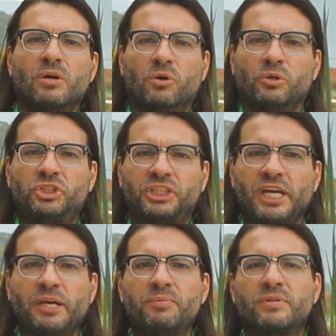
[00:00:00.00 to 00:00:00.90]
who
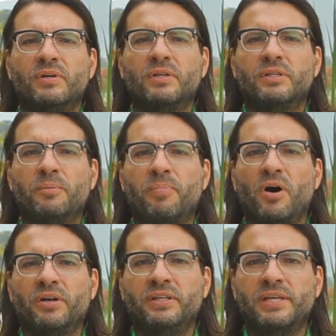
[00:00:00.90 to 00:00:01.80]
shaped the
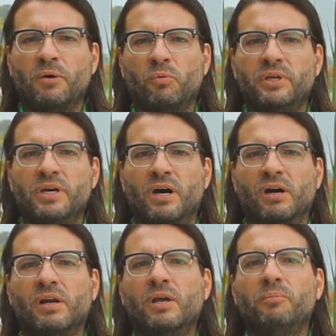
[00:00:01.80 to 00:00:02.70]
body that we
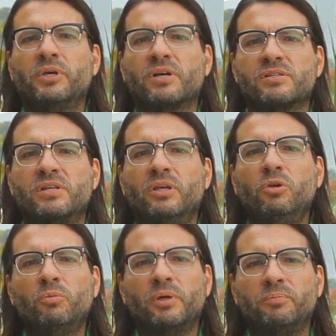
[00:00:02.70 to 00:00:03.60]
are, because the
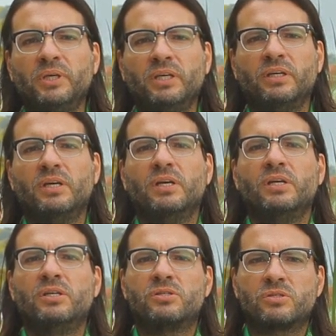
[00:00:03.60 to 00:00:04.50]
human being
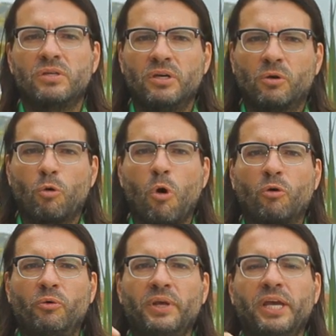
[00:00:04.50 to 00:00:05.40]
is a
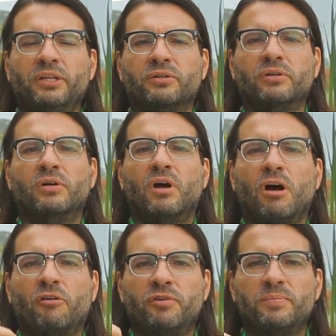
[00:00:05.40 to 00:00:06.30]
co-creator
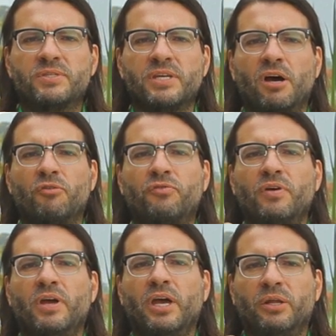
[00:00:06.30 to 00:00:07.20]
of himself
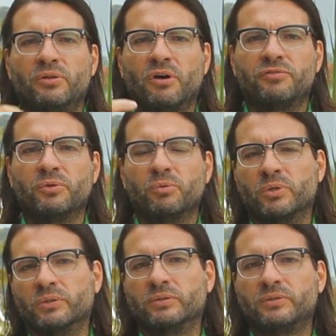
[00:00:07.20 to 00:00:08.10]
and of the
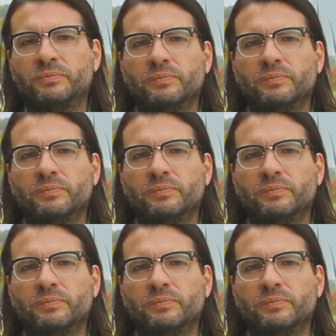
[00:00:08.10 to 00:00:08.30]
world.